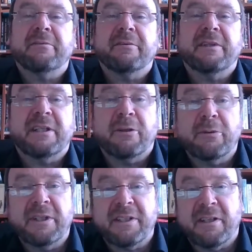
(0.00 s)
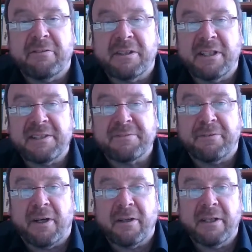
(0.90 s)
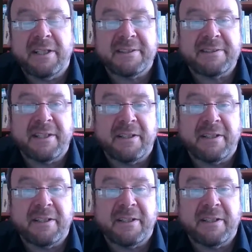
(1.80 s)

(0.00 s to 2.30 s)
they are only covered as far as they